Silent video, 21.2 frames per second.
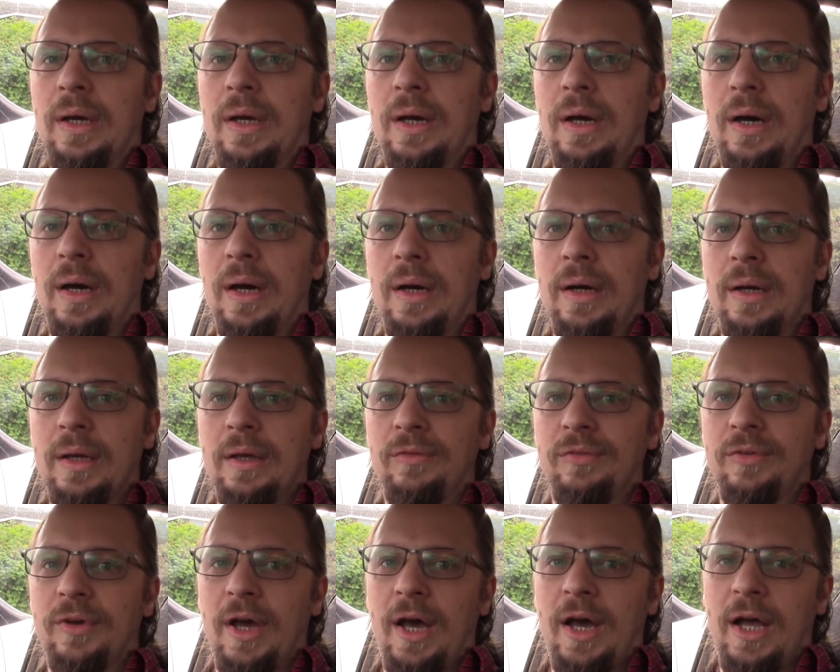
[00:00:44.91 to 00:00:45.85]

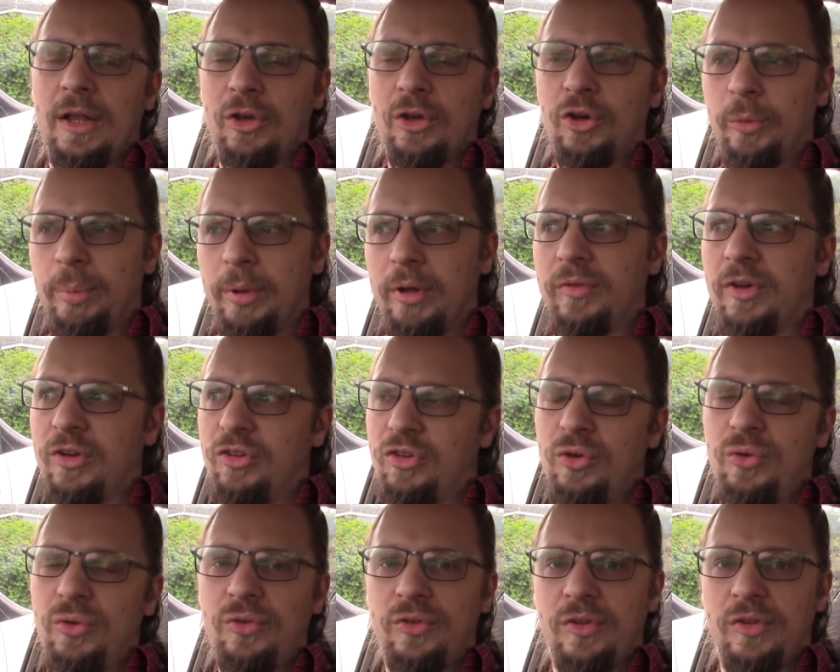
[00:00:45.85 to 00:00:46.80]
I've had a couple of
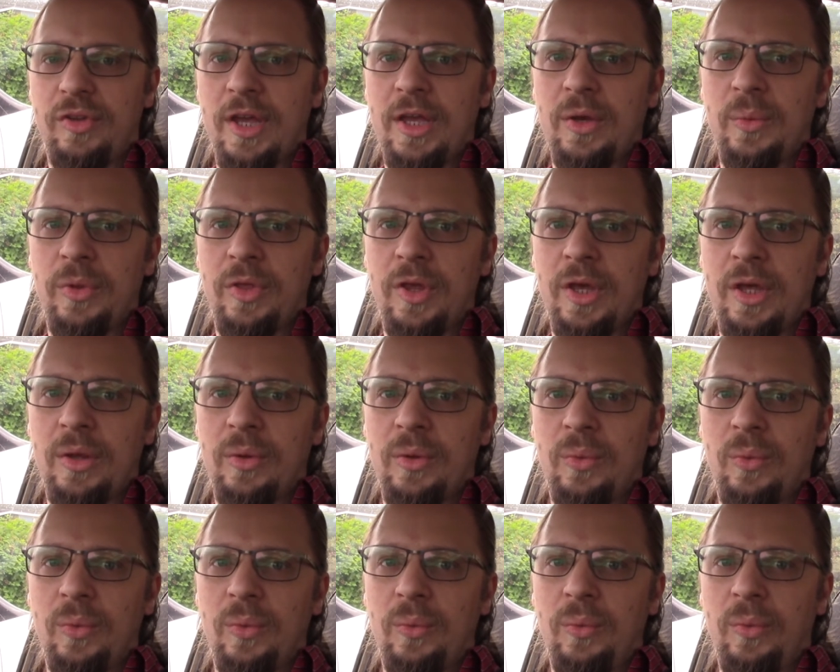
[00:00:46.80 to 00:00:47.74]
issues today with it,
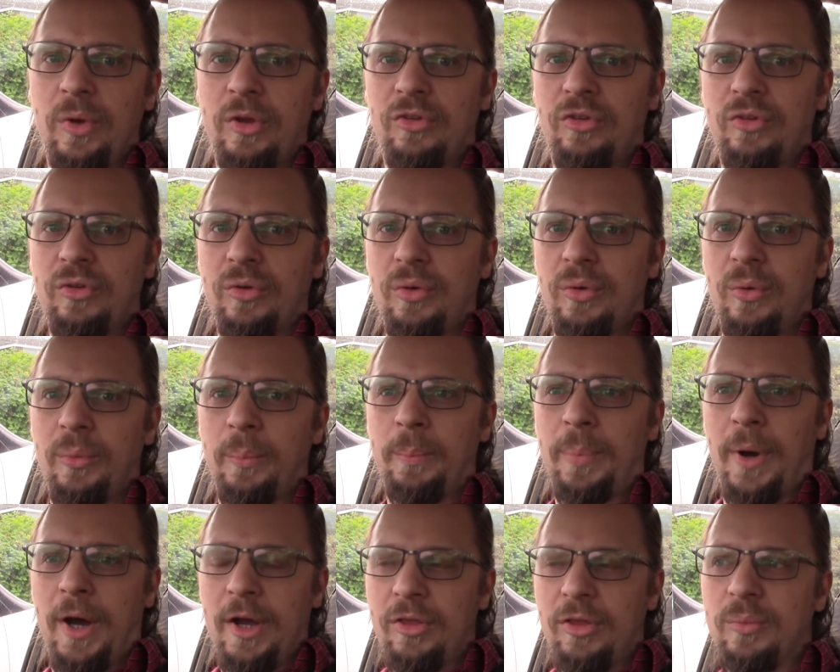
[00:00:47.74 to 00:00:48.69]
which
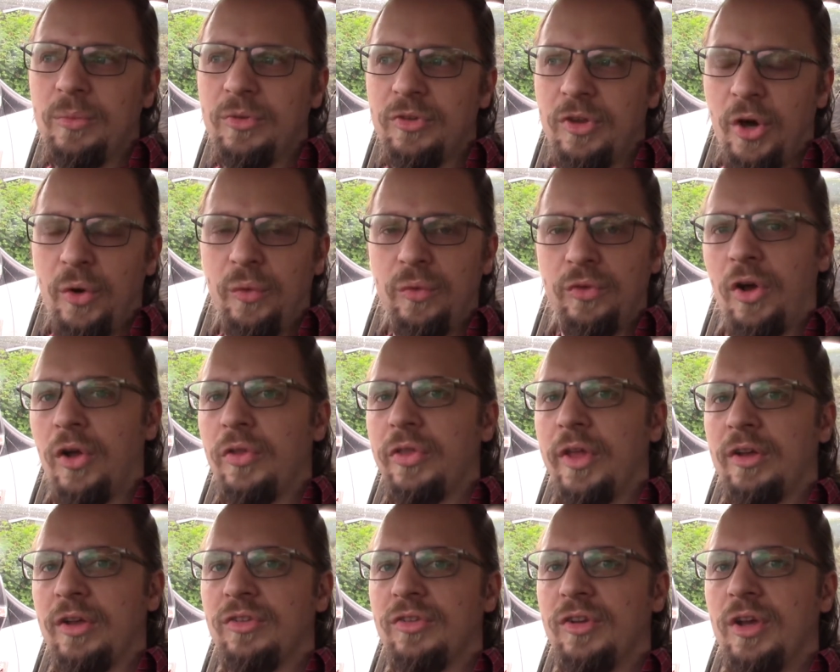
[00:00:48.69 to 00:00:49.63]
by themselves aren't
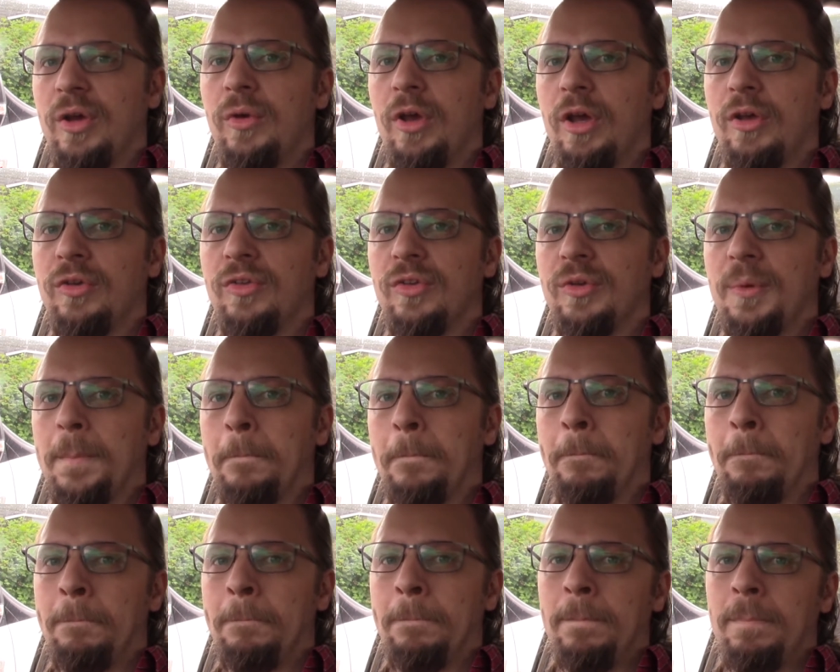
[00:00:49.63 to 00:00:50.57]
that serious,
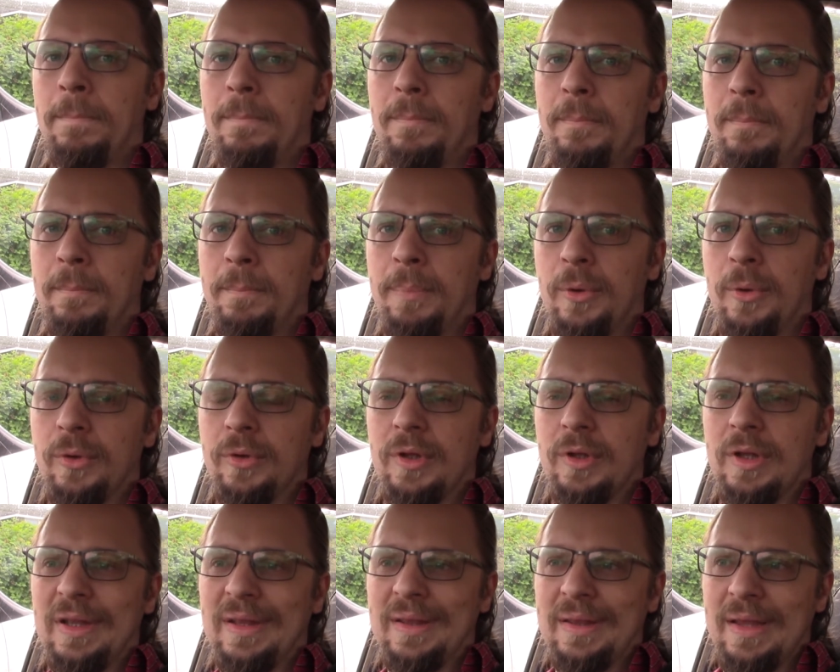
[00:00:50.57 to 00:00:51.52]
but
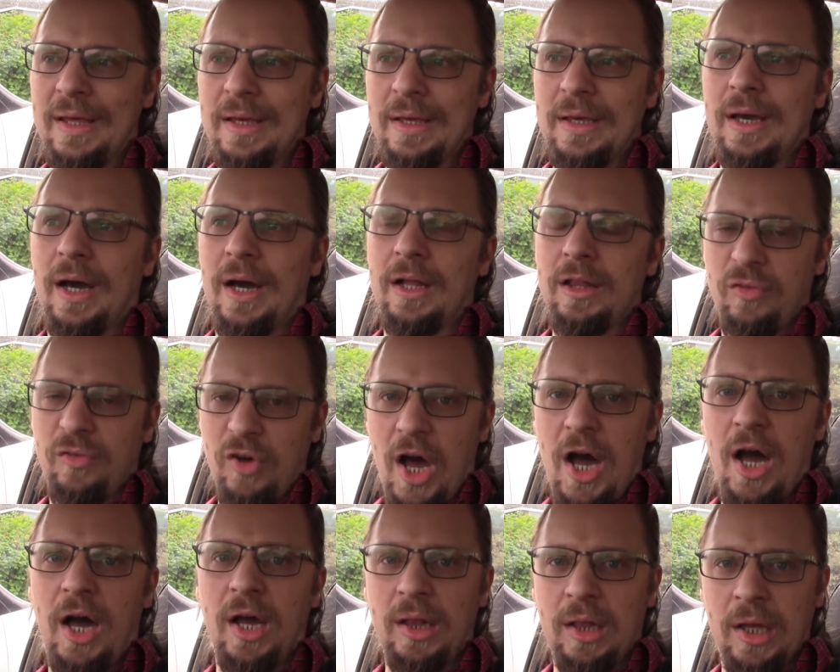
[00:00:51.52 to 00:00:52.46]
they kind of
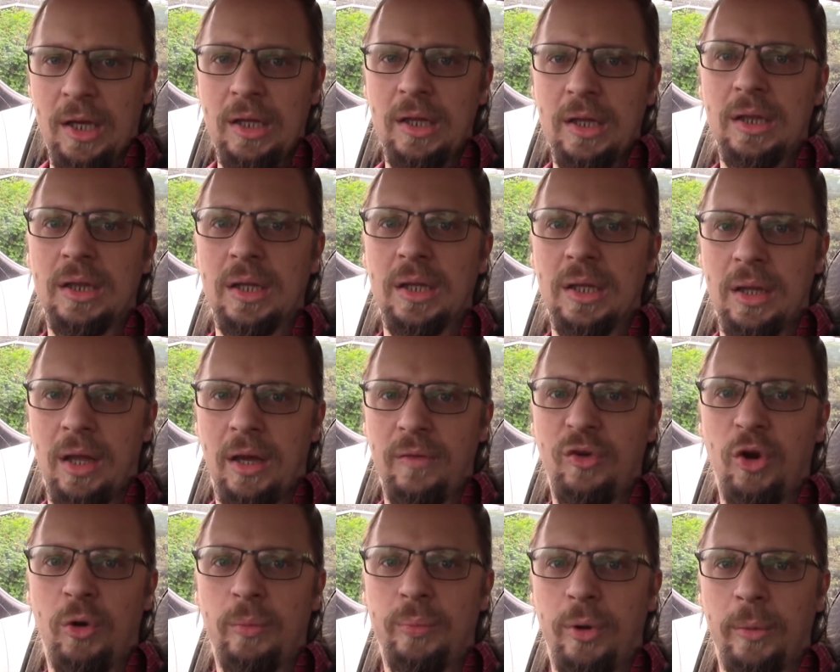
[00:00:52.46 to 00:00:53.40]
highlight that I've
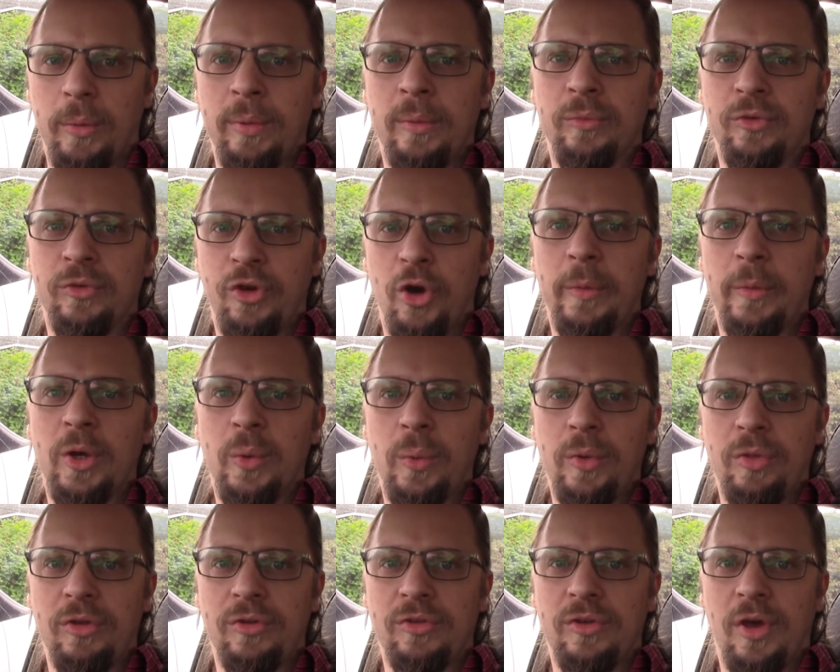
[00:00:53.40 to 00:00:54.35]
got problems coming
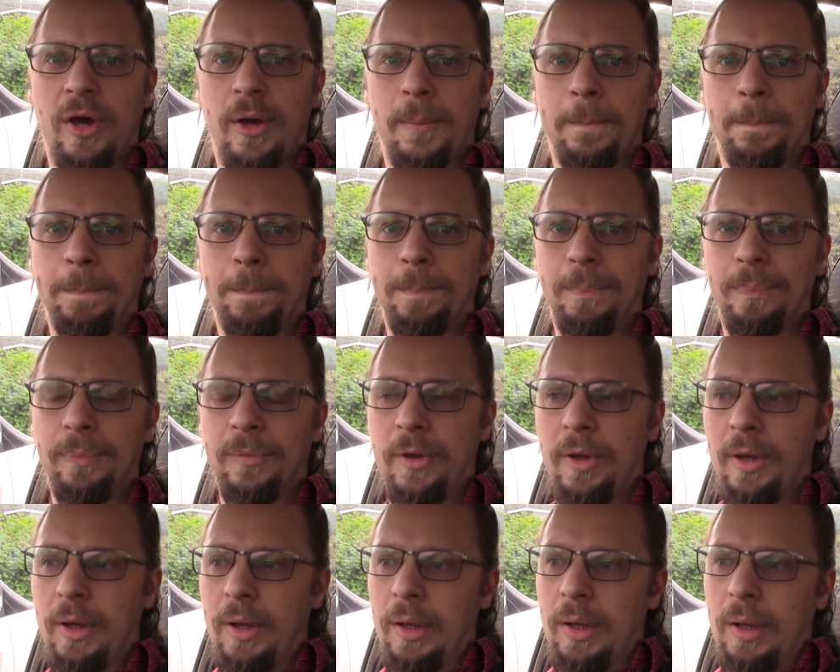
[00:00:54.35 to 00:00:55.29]
with this car.
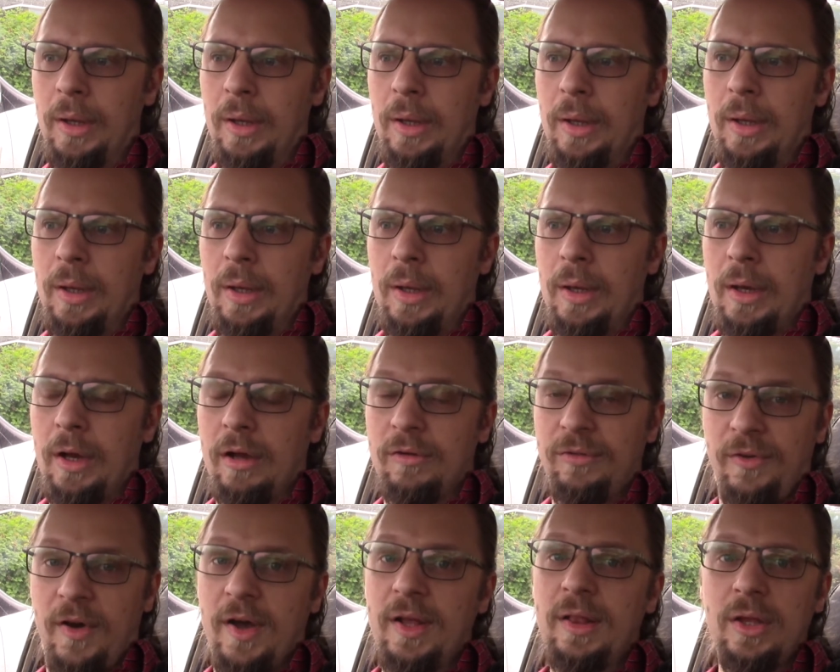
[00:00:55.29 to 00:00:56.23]
I
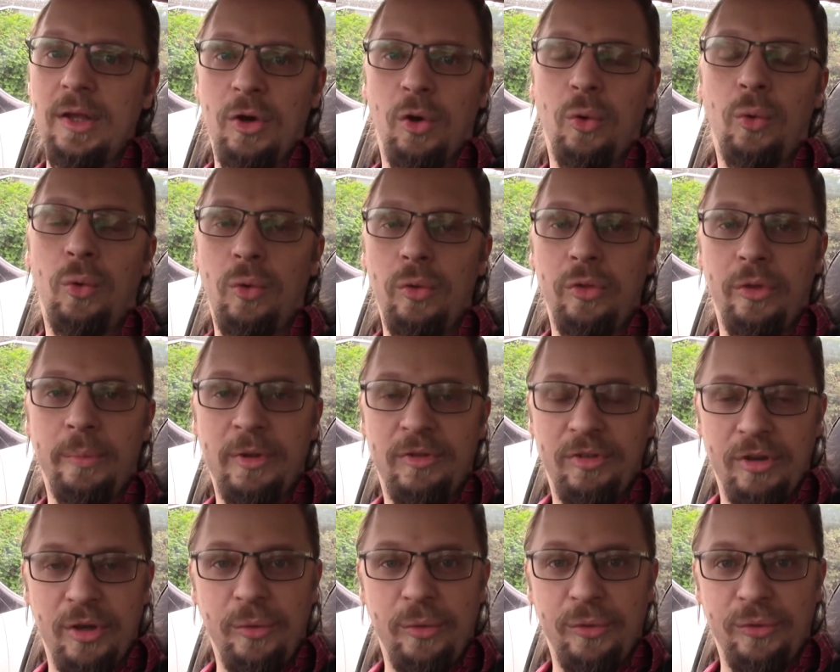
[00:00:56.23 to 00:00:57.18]
finally got all the
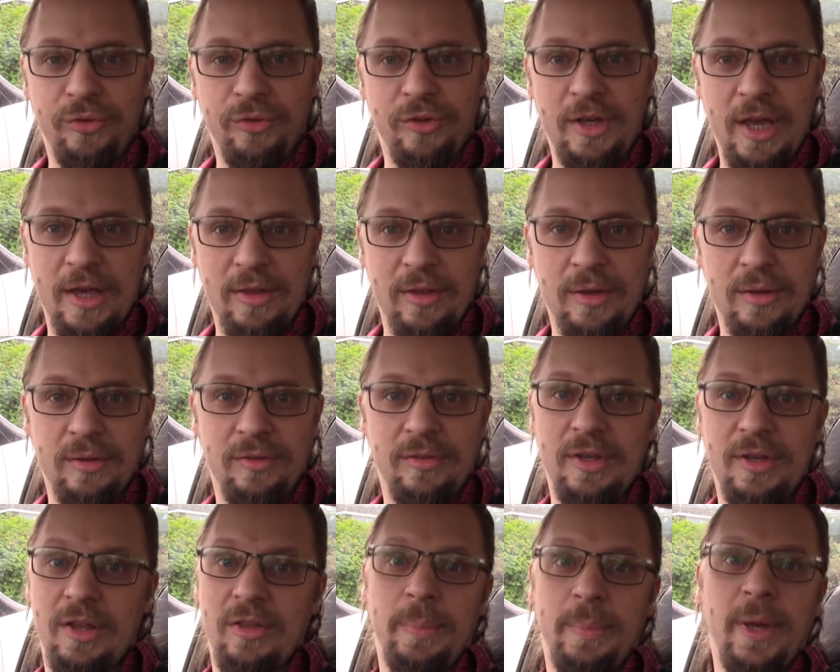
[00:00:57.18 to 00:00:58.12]
materials together to
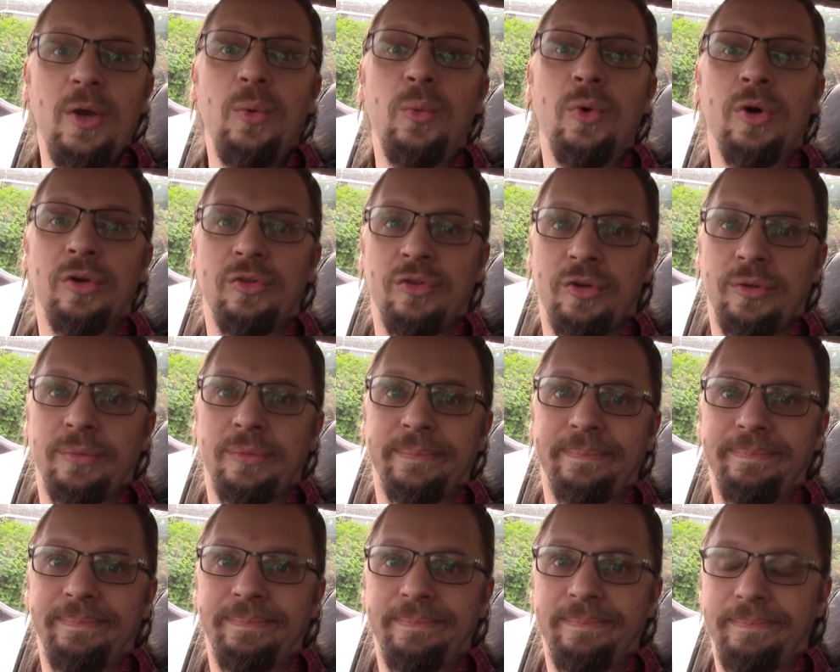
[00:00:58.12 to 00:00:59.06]
get the paintwork done.
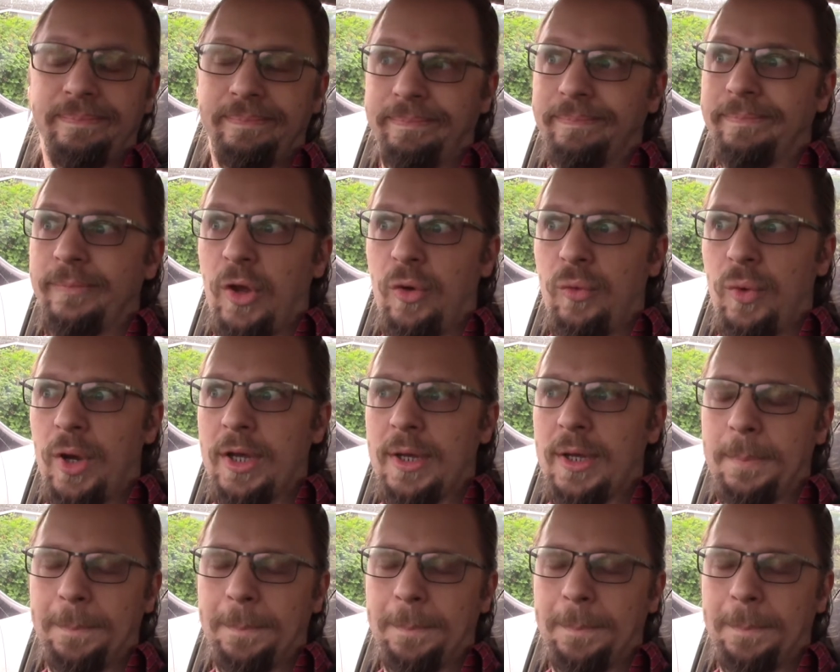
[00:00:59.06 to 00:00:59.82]
Hooray.